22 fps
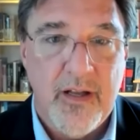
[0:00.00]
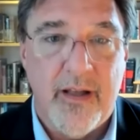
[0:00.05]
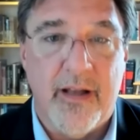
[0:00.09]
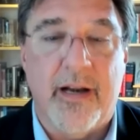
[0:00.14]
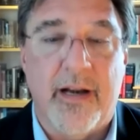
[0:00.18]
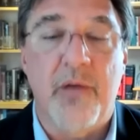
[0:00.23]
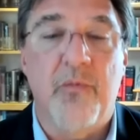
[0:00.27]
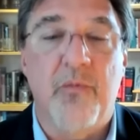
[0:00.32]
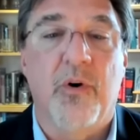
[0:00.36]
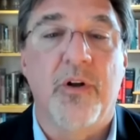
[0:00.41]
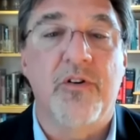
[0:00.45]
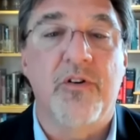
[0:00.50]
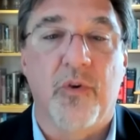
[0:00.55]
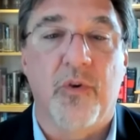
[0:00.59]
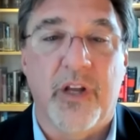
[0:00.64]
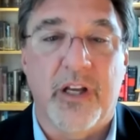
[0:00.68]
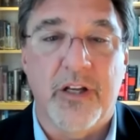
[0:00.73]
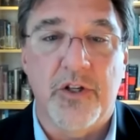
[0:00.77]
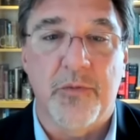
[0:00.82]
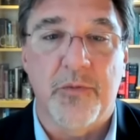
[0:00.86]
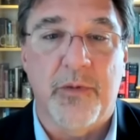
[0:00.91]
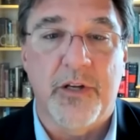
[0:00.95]
And anyone
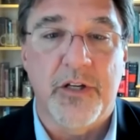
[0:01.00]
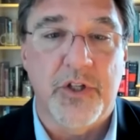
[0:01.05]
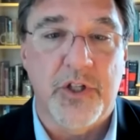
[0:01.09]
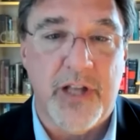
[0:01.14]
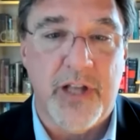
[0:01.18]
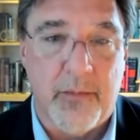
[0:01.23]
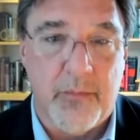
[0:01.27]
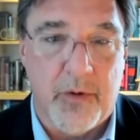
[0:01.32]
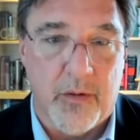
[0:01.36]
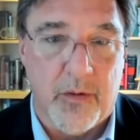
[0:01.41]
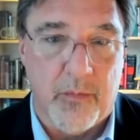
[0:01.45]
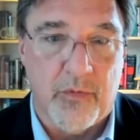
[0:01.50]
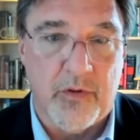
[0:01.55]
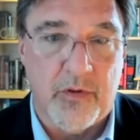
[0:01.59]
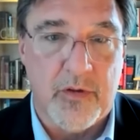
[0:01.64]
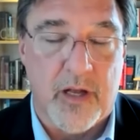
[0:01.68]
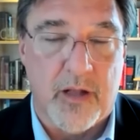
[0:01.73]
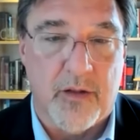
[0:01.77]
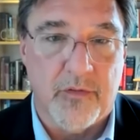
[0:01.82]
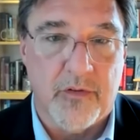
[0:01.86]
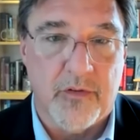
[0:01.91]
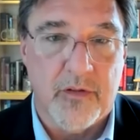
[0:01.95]
doing it should be ashamed of
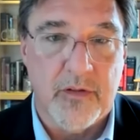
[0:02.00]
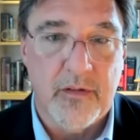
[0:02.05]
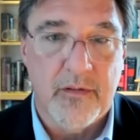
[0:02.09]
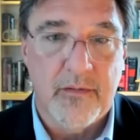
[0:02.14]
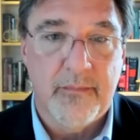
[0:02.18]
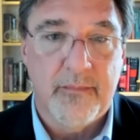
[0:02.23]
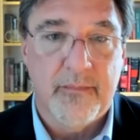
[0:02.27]
themselves.